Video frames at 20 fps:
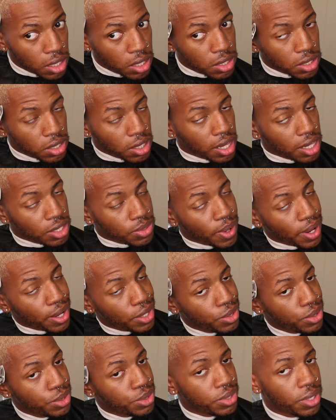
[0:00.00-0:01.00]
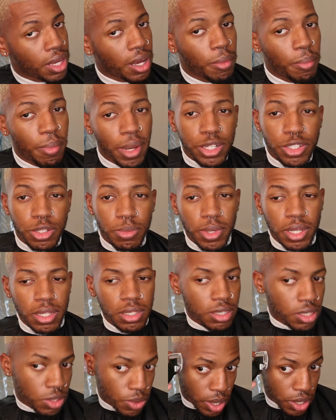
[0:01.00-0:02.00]
So that's why I use
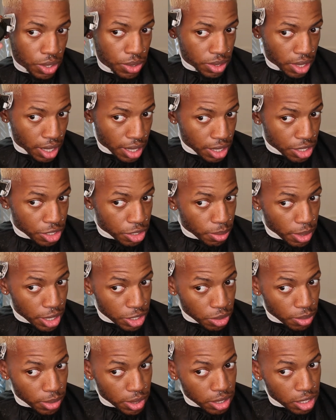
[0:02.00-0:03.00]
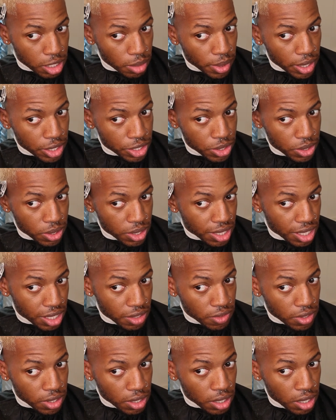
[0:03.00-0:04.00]
measurements. That's why I use an inch measurement to make sure it's
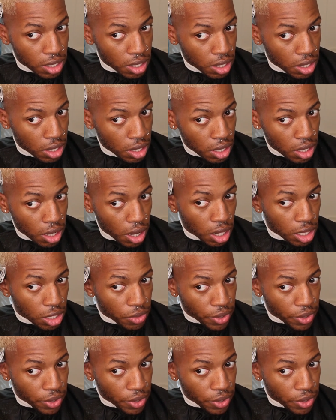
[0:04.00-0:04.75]
even all